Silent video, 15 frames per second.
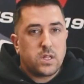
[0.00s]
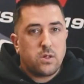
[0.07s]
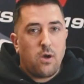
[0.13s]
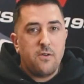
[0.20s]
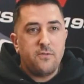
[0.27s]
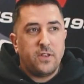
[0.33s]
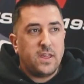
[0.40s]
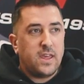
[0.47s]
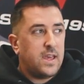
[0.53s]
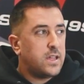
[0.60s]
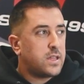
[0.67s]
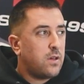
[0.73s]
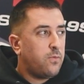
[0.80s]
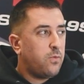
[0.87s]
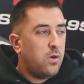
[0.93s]
So over the
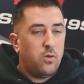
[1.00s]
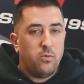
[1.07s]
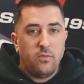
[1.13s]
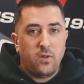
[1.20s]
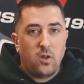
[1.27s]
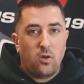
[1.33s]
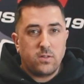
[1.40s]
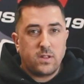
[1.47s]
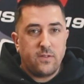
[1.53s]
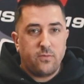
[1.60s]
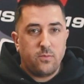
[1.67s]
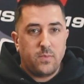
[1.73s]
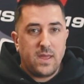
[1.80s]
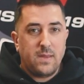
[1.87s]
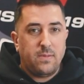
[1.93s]
years I've worked with a lot of
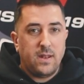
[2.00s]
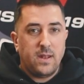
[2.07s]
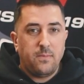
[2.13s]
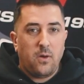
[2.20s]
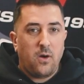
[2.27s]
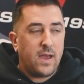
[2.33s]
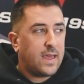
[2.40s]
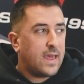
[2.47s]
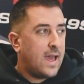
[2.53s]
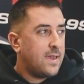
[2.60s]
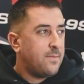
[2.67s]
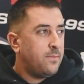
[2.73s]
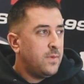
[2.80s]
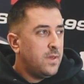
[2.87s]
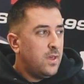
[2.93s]
different people in the bike
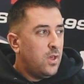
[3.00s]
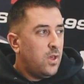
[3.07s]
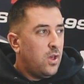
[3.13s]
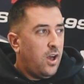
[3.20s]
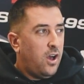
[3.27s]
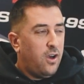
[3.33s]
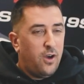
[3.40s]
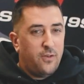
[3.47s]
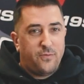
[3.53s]
game. A